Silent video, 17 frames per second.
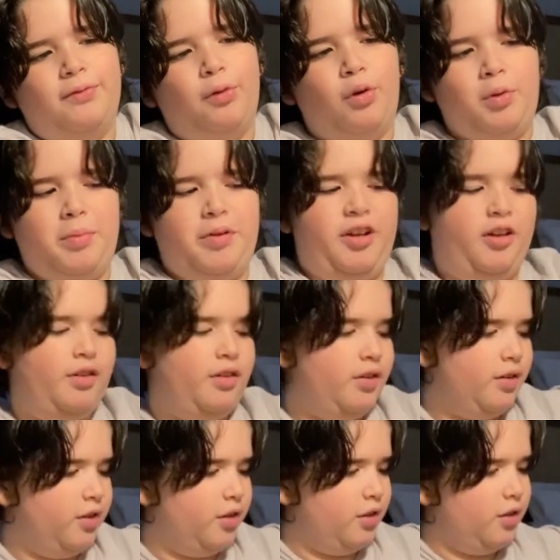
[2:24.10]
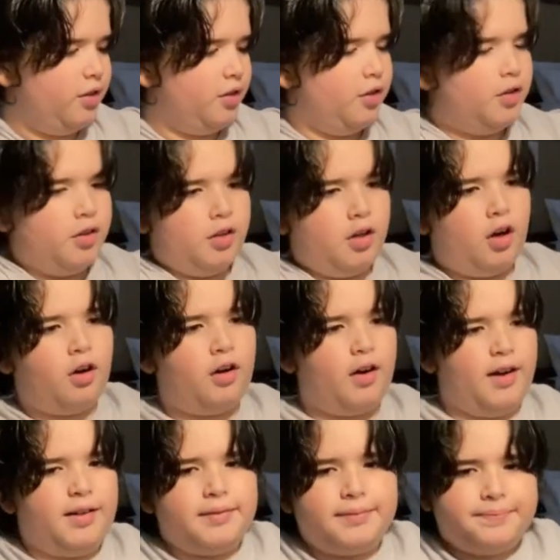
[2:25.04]
for me. All
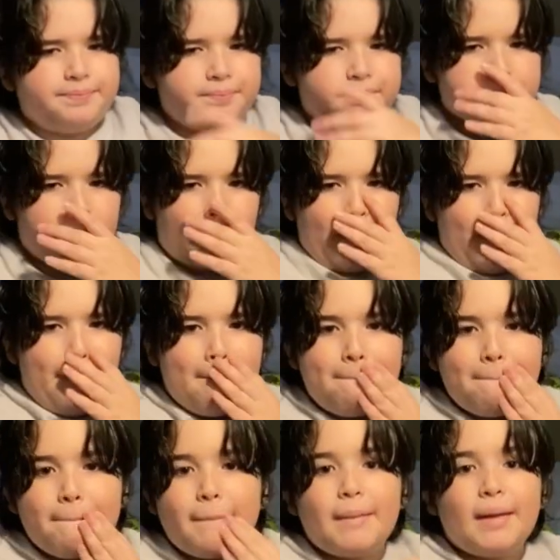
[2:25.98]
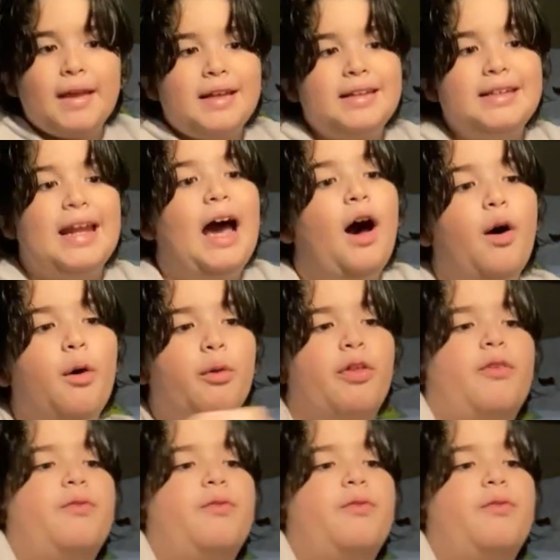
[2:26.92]
right, now the